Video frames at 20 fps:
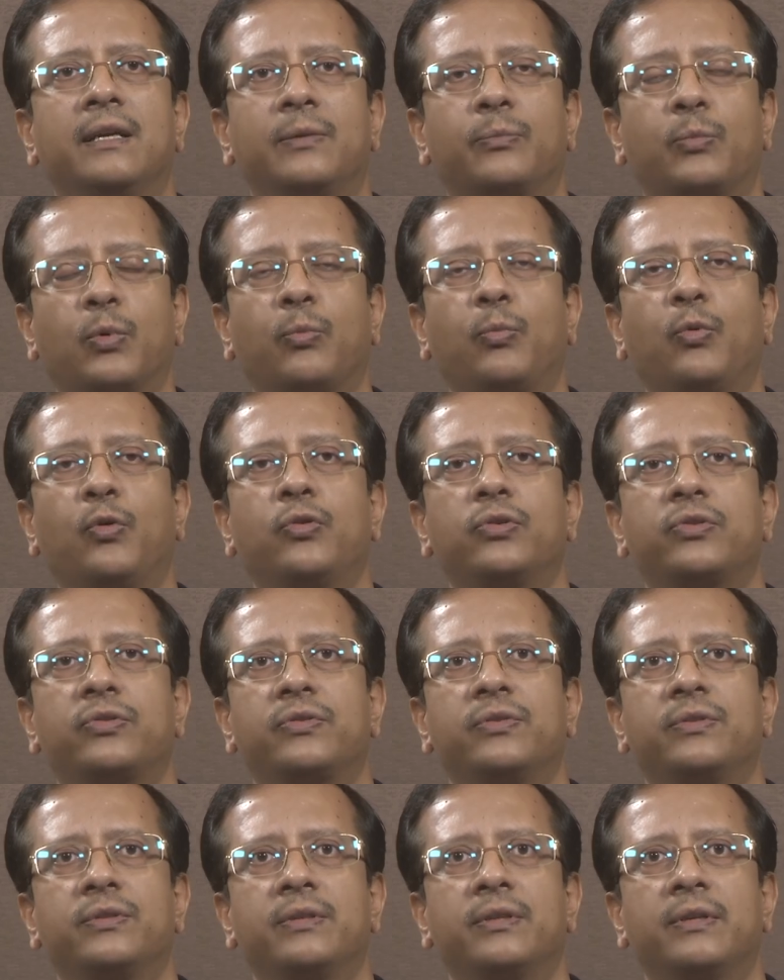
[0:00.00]
and
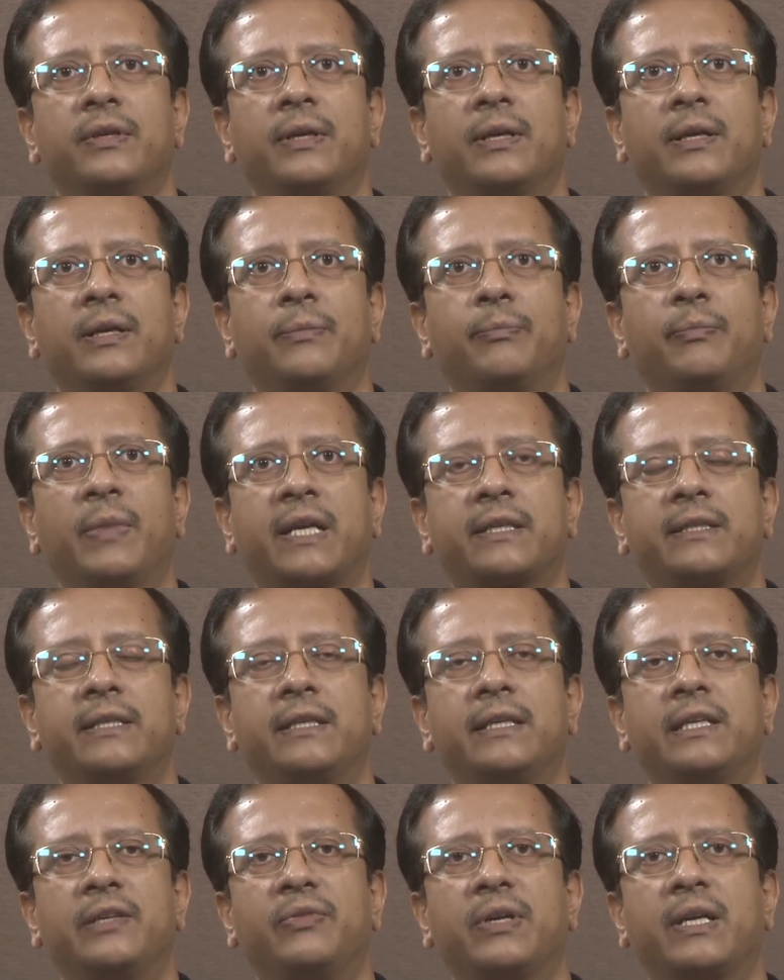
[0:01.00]
proposed makes
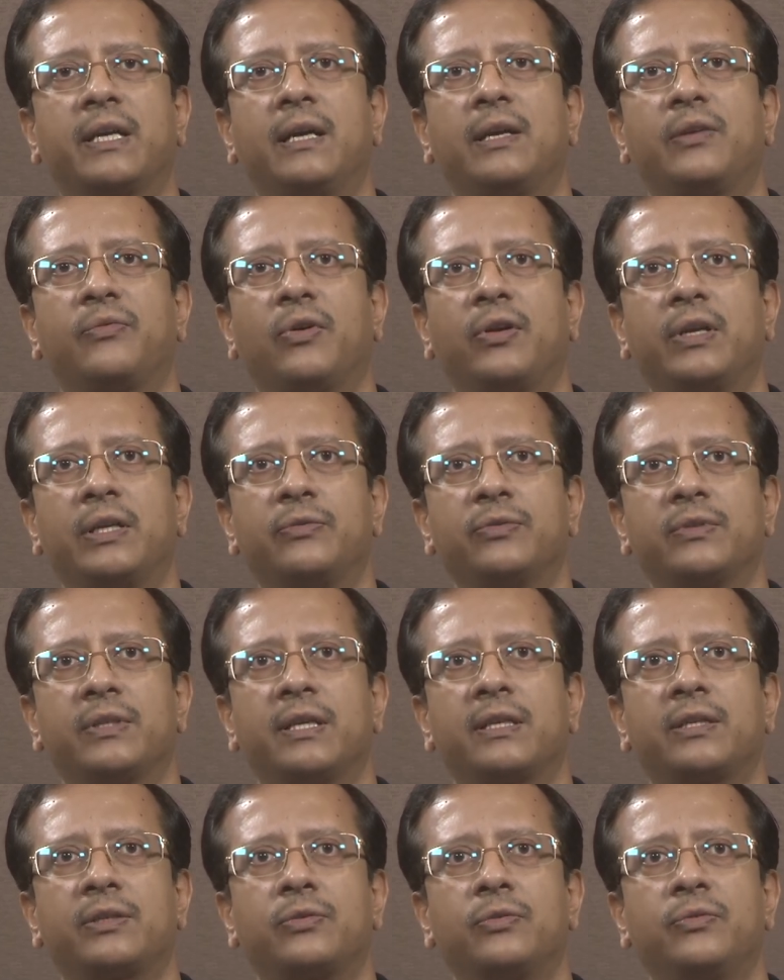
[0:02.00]
it difficult for
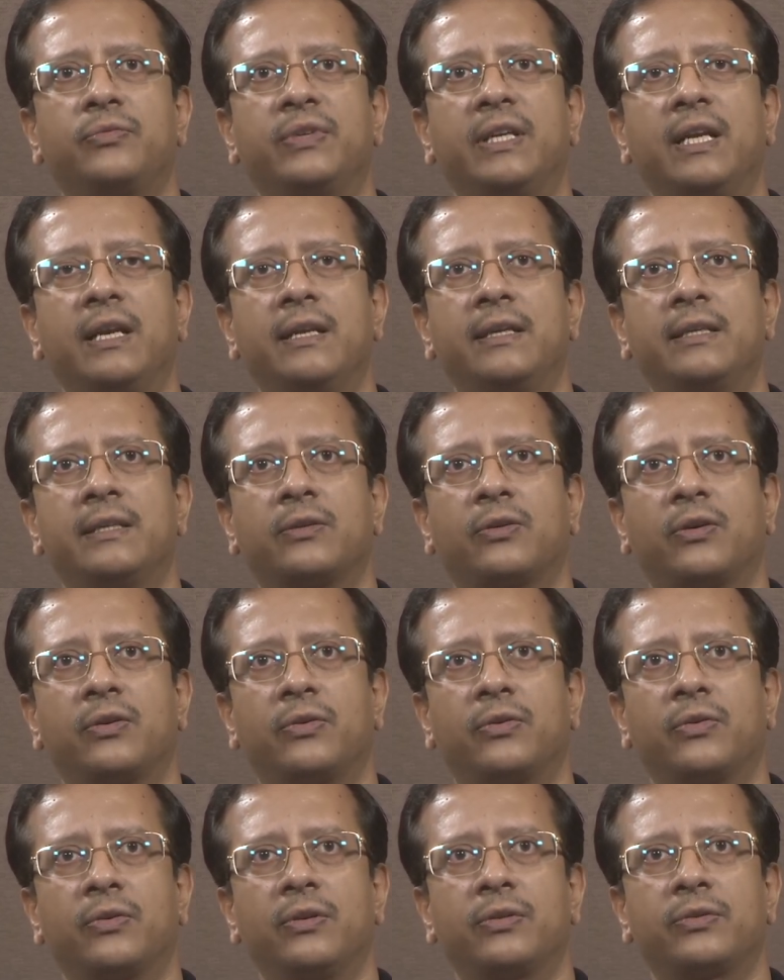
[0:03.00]
users to feel in
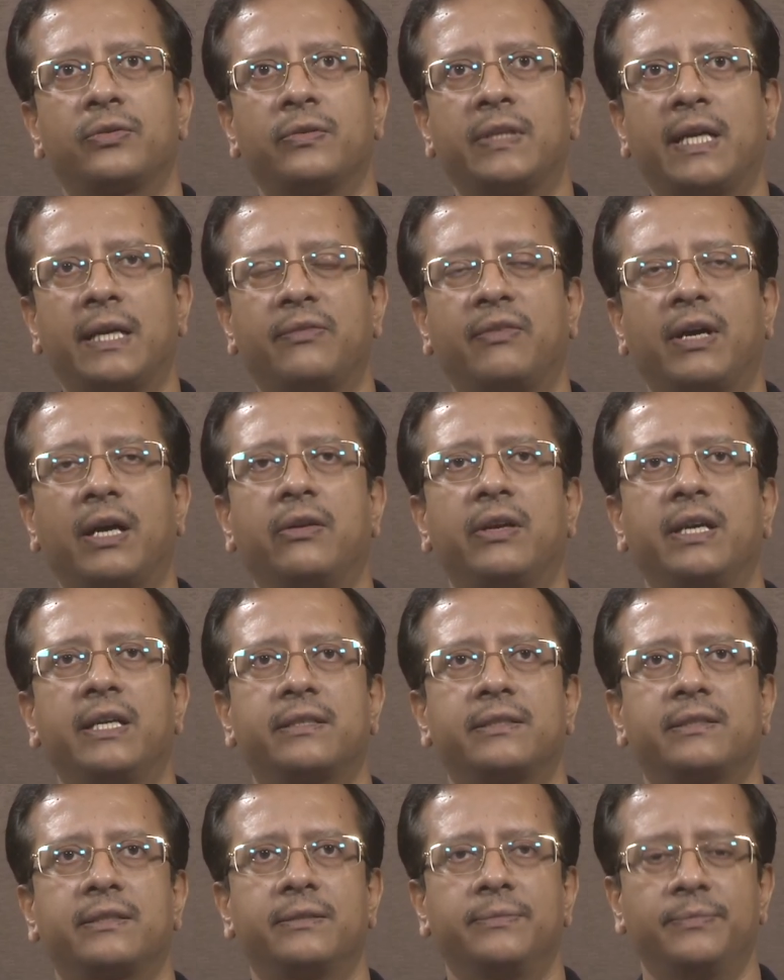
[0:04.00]
control. So, that
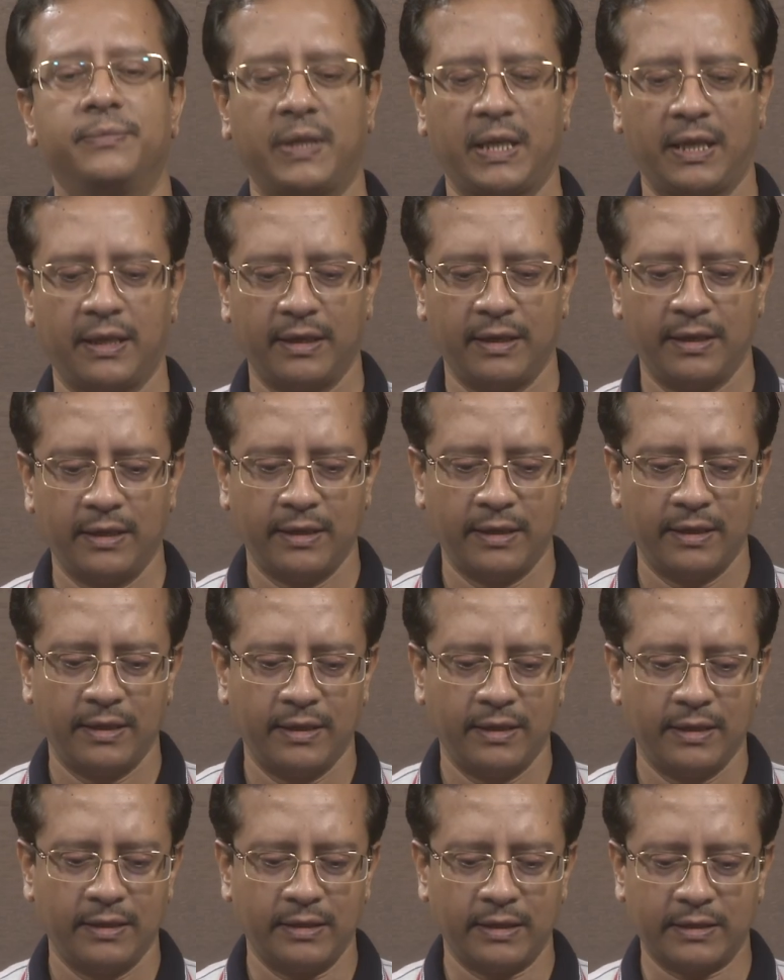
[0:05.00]
violates
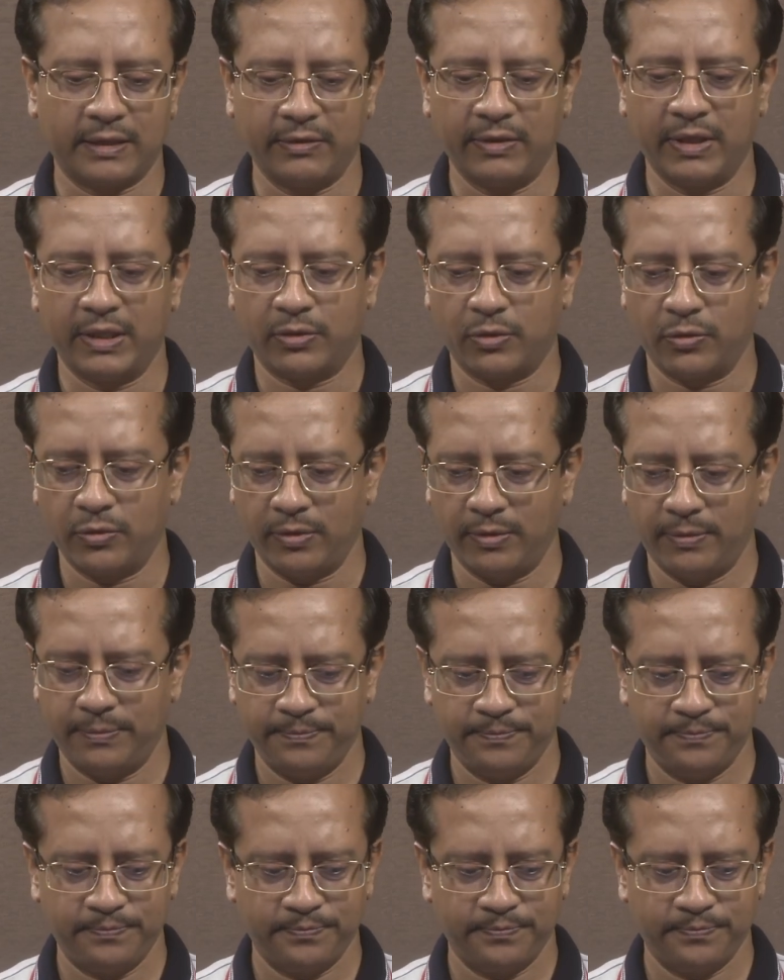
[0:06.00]
the seventh rule.